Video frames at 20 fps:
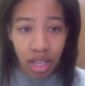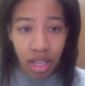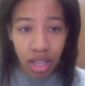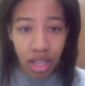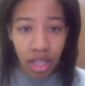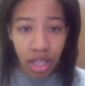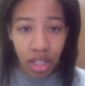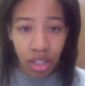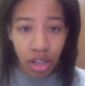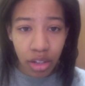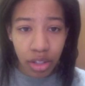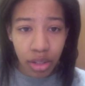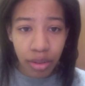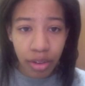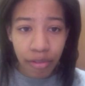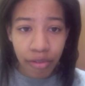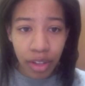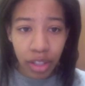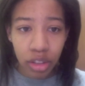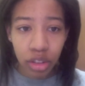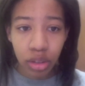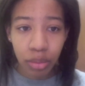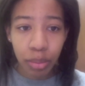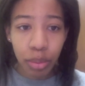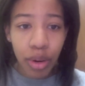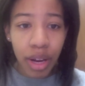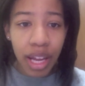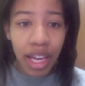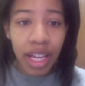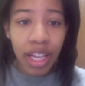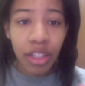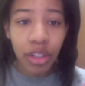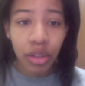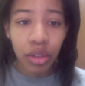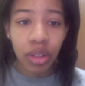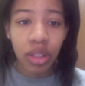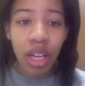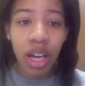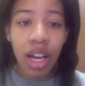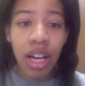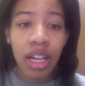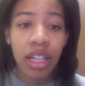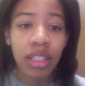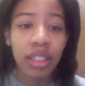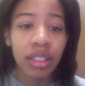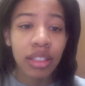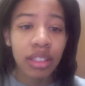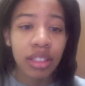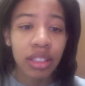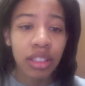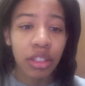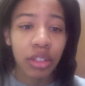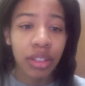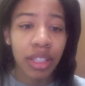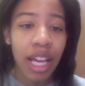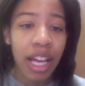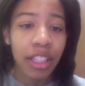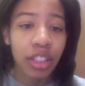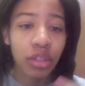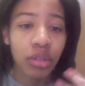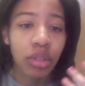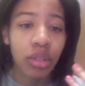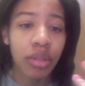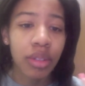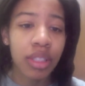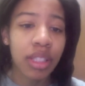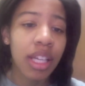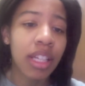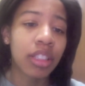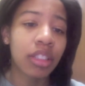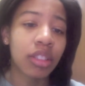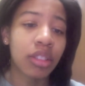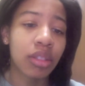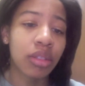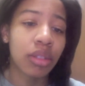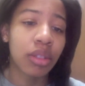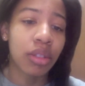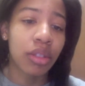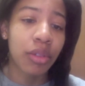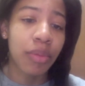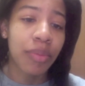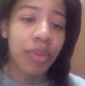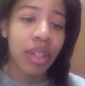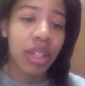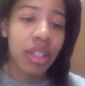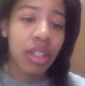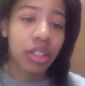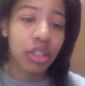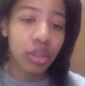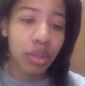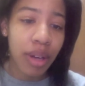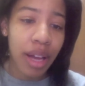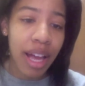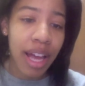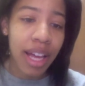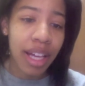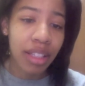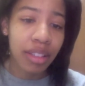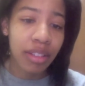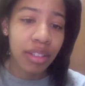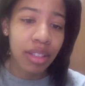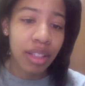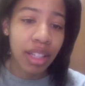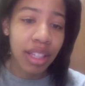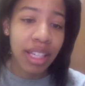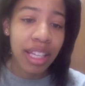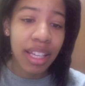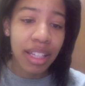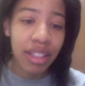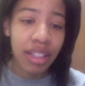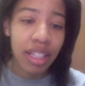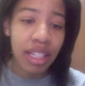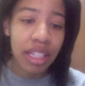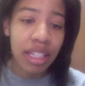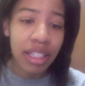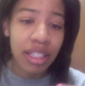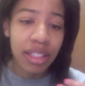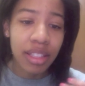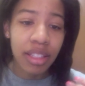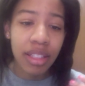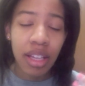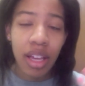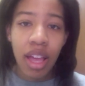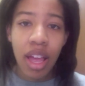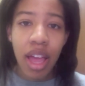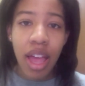It can also affect your brain, your lungs, your gastrointestinal tract, the kidneys,